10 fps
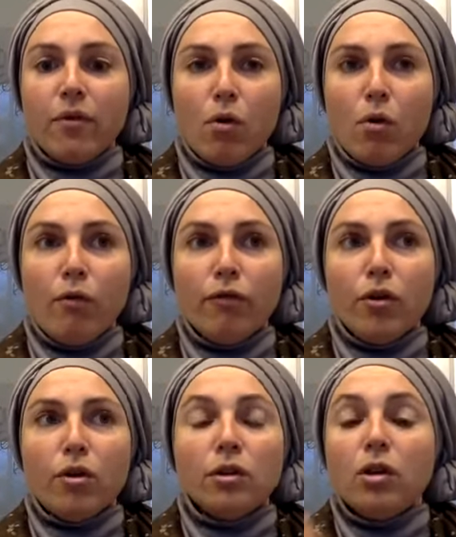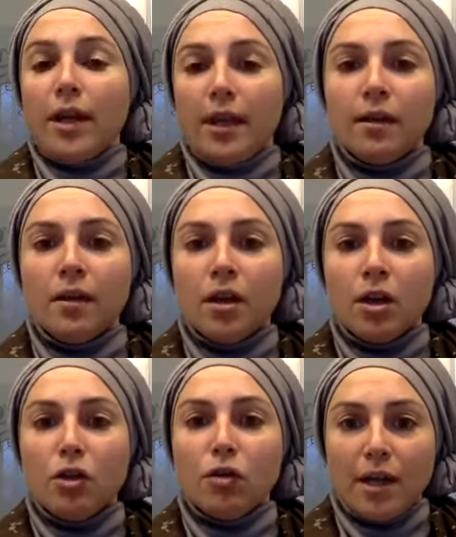overlooking
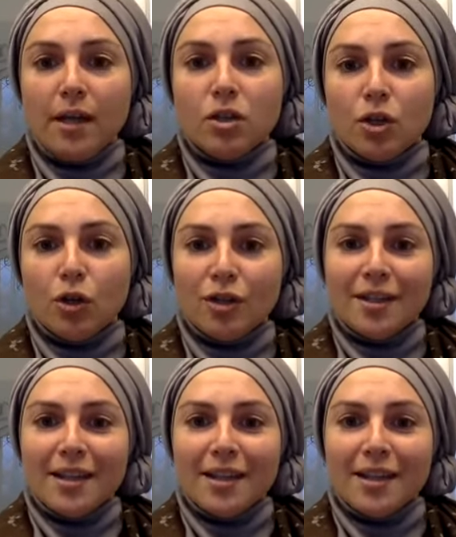your nature